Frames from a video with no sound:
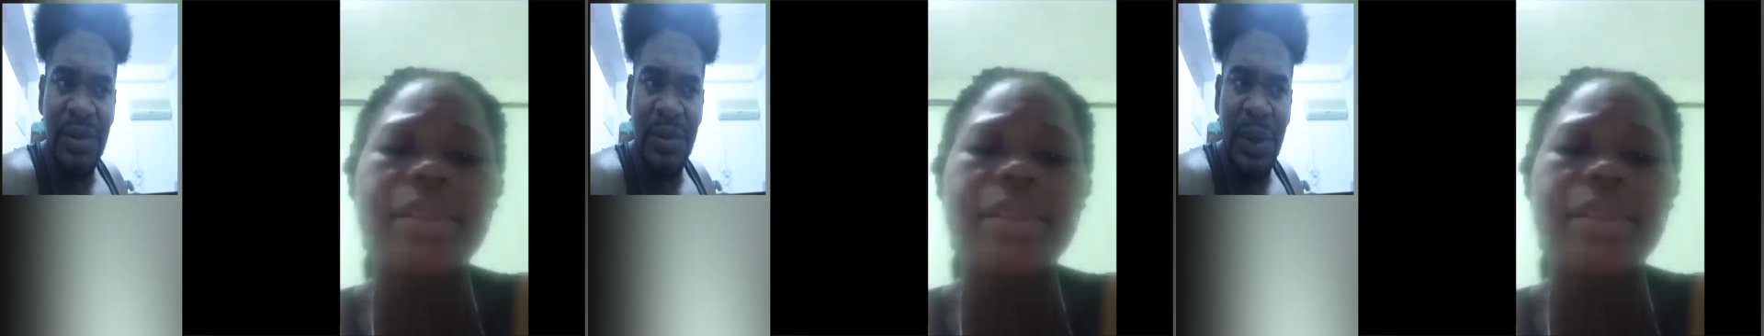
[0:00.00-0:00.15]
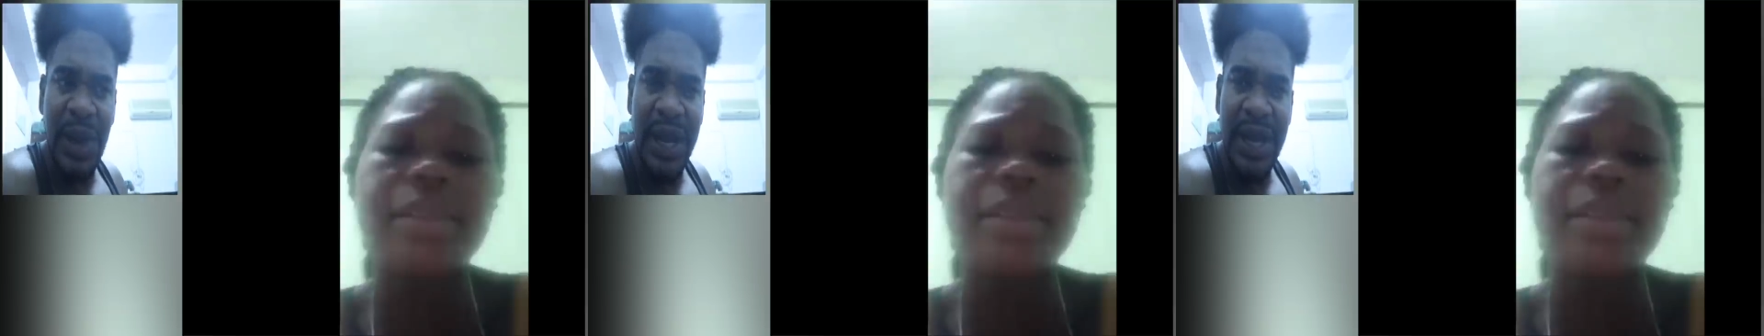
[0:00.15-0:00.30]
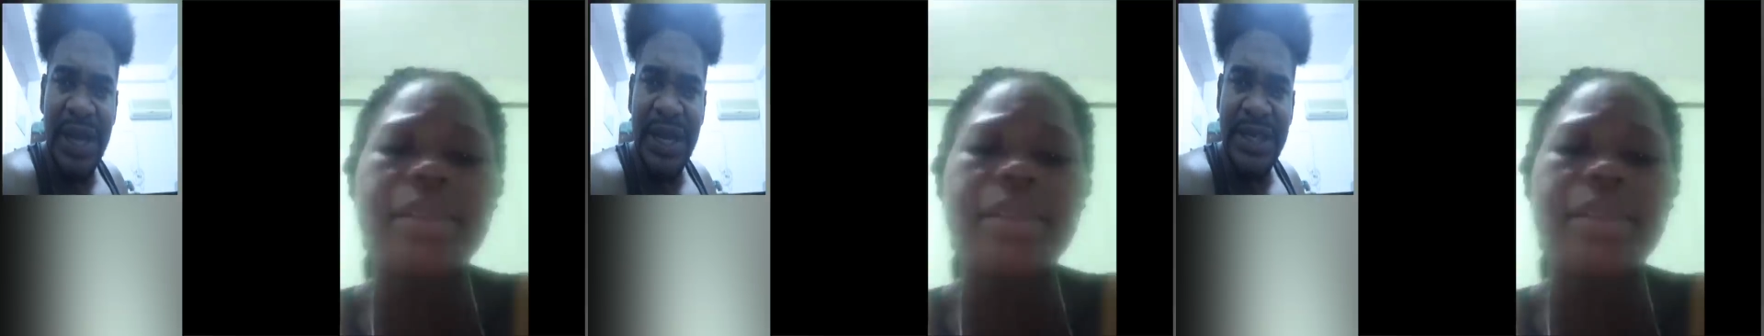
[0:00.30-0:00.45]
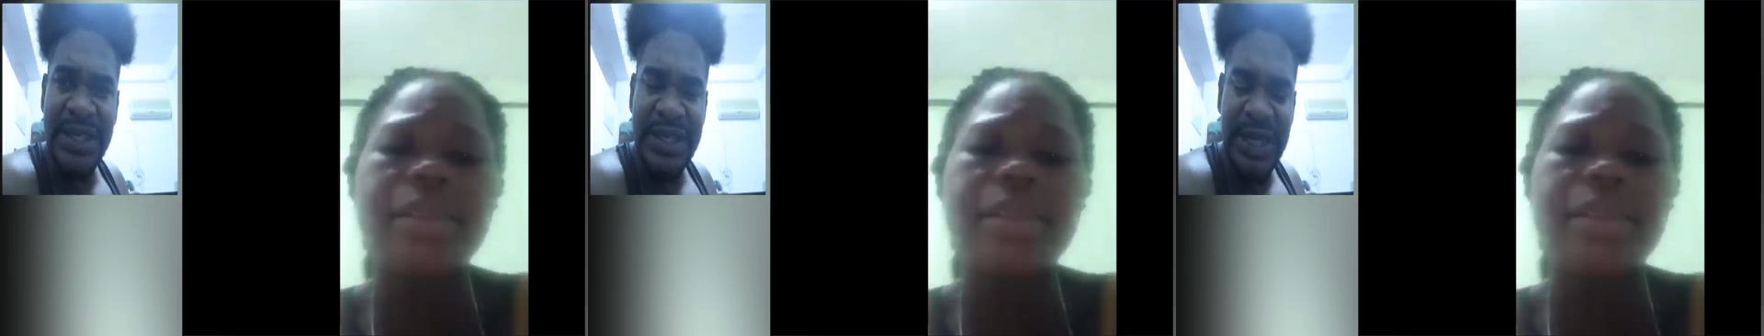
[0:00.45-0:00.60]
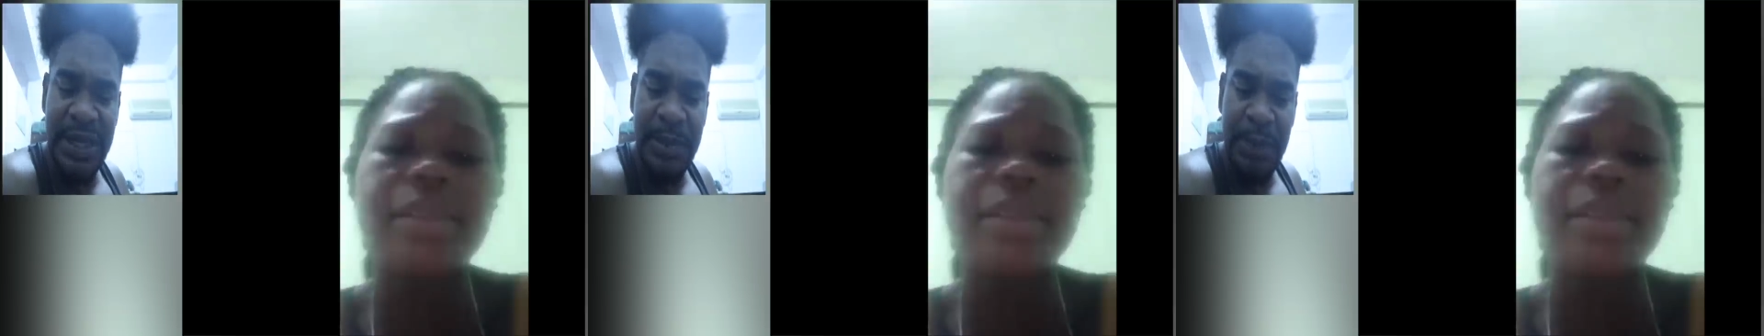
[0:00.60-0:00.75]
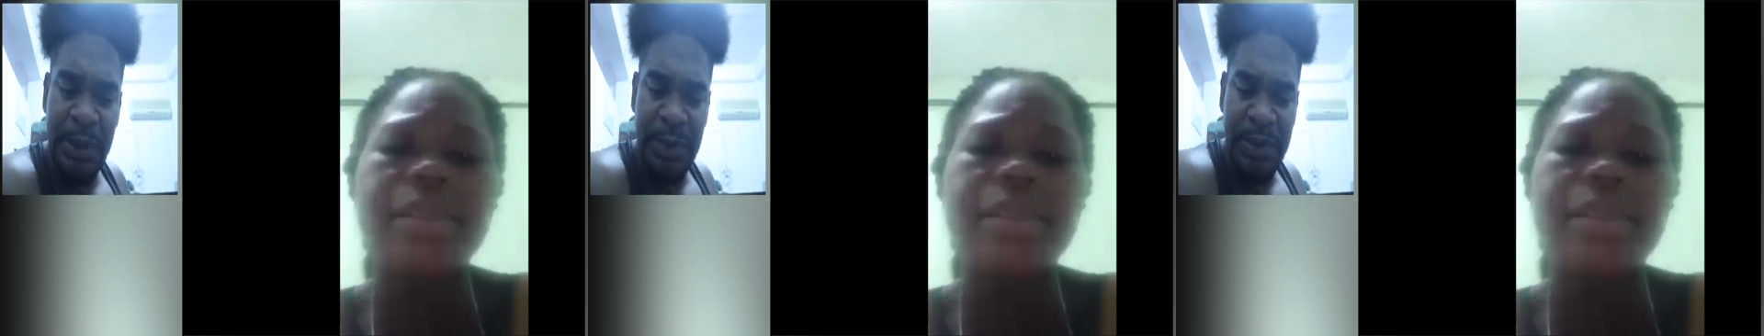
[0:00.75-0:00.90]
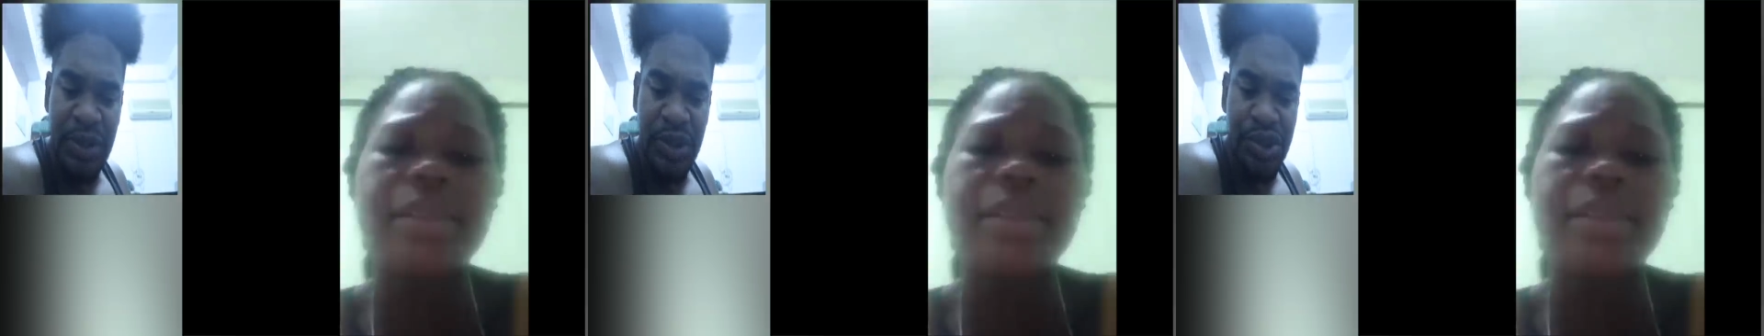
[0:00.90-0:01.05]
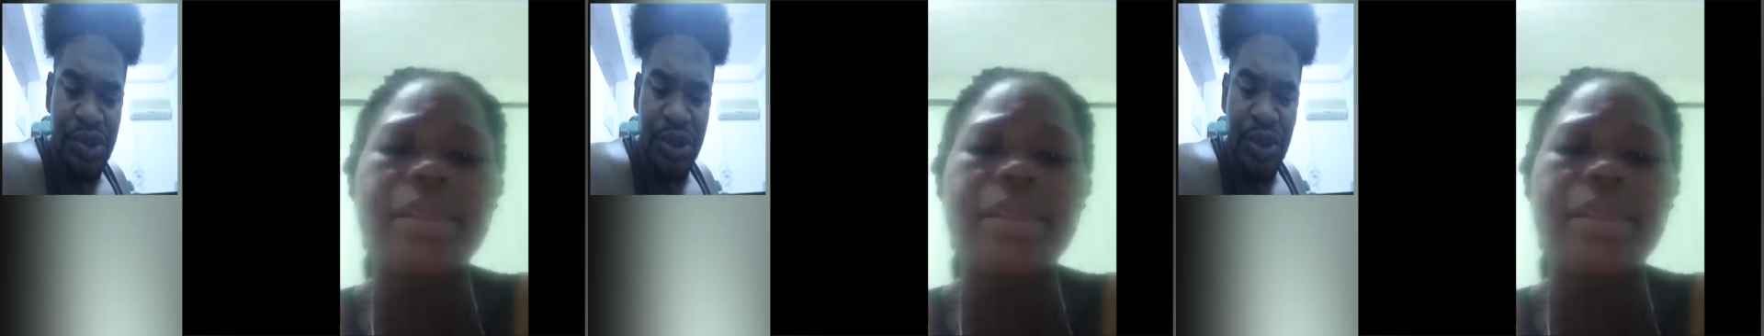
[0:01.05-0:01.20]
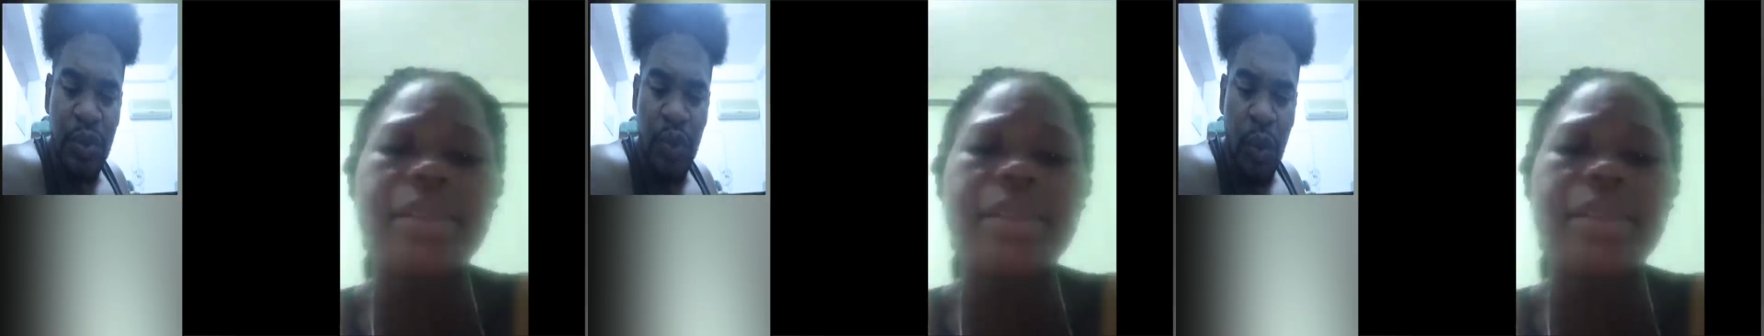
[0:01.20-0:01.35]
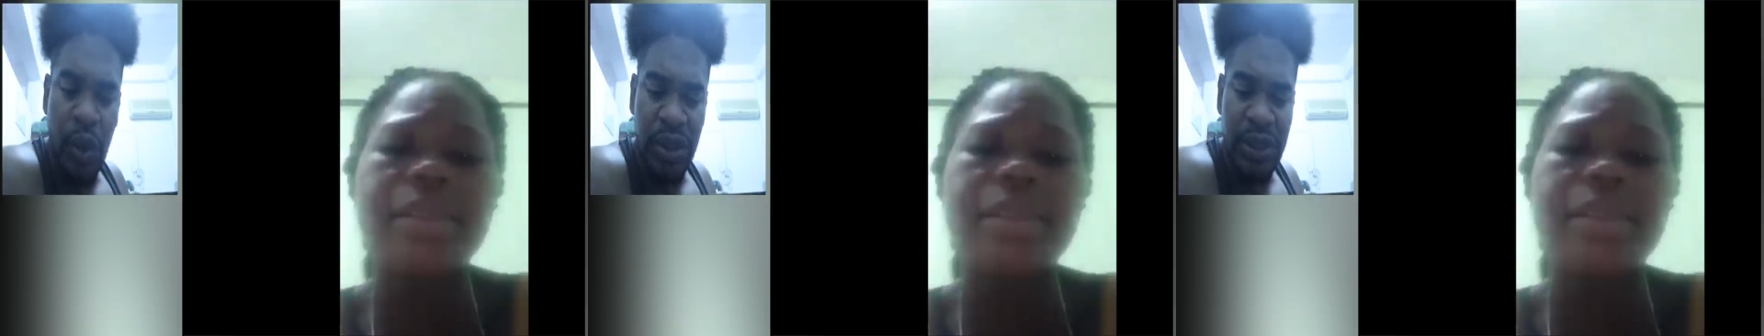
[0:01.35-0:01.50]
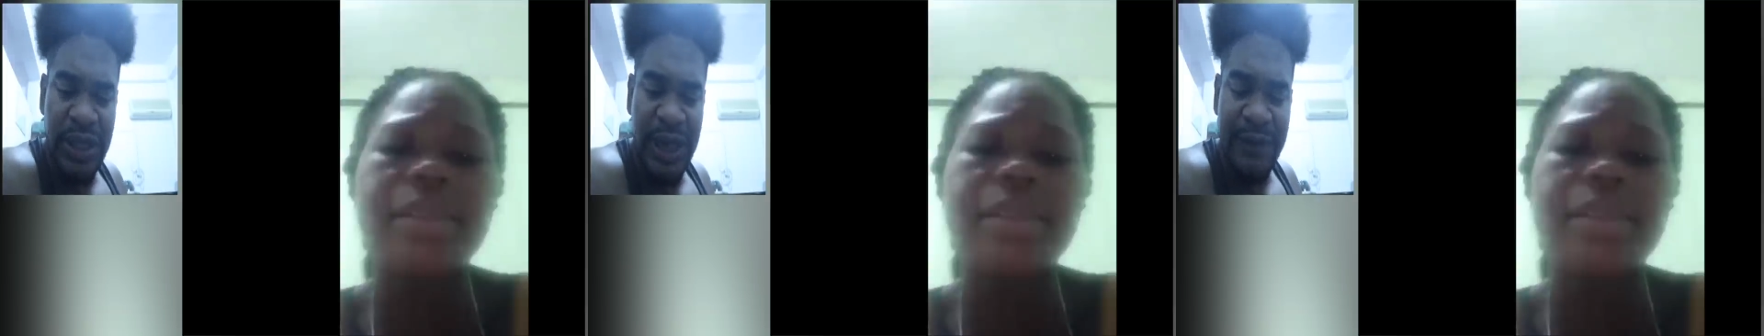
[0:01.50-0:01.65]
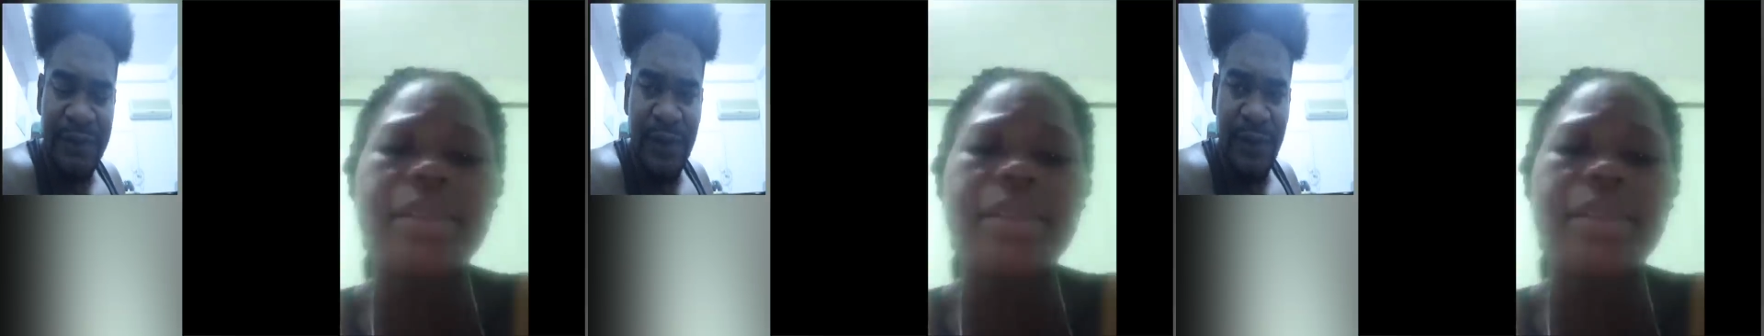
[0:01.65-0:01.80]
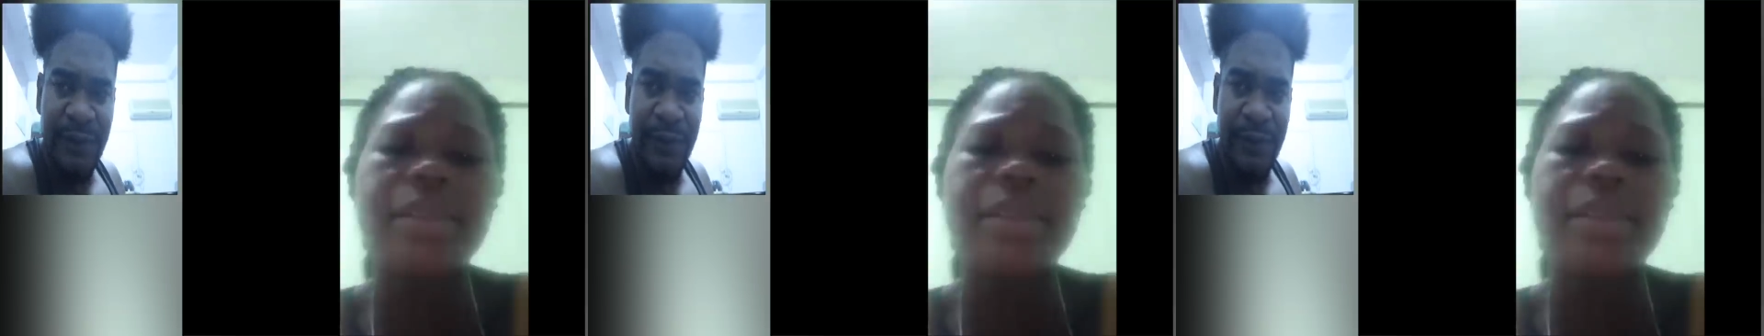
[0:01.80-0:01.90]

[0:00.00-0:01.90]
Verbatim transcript: why are they telling people to drink water after